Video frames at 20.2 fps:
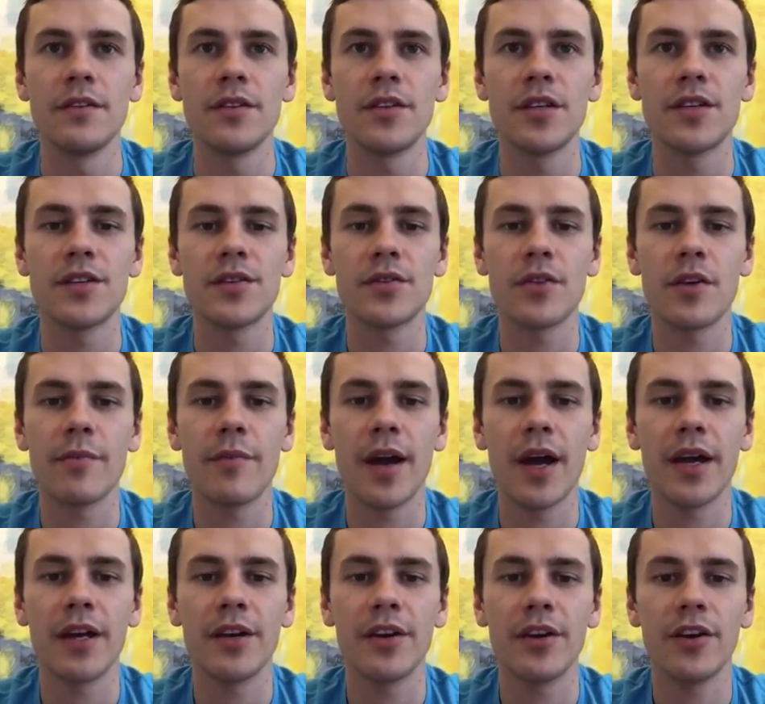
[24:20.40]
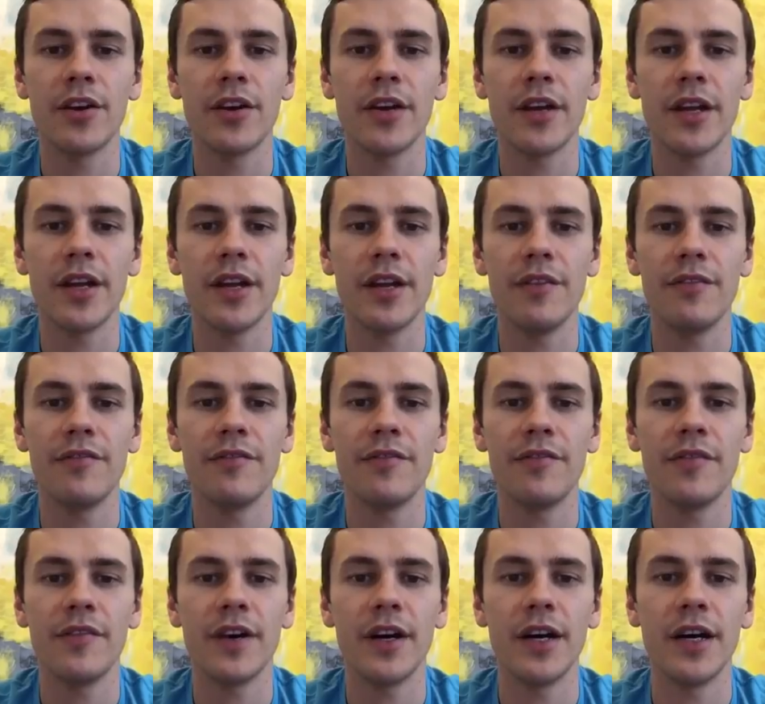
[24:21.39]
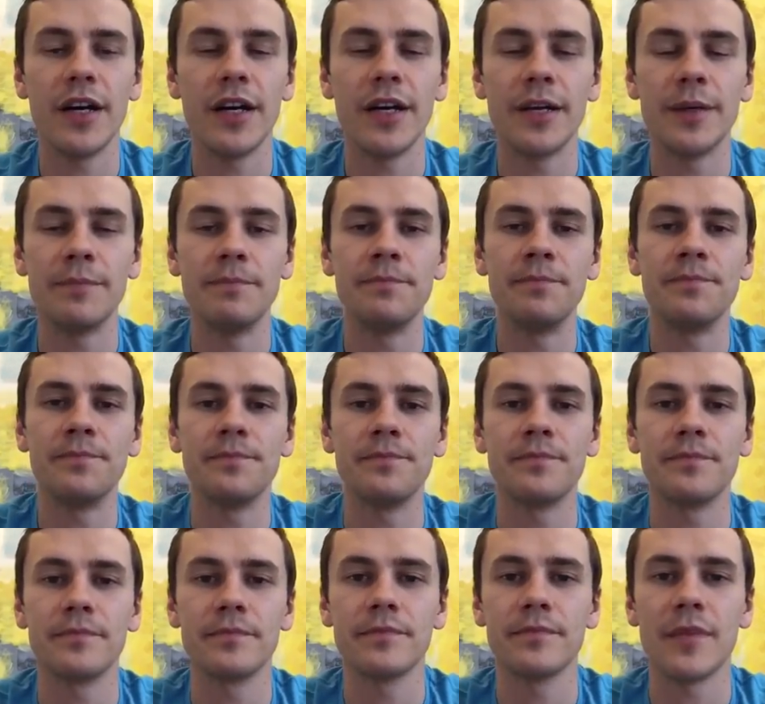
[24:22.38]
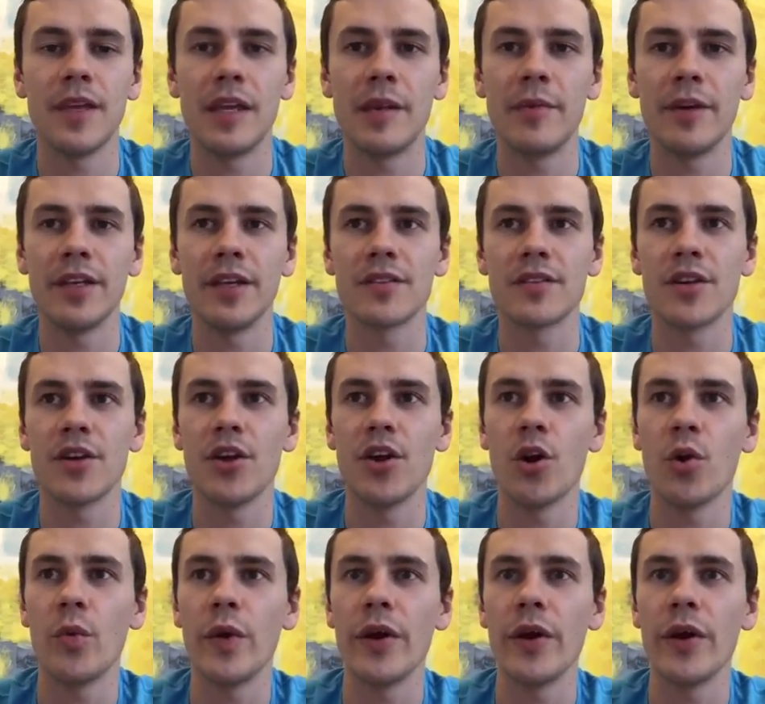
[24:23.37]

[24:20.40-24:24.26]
Just as a reminder, if anybody doesn't know,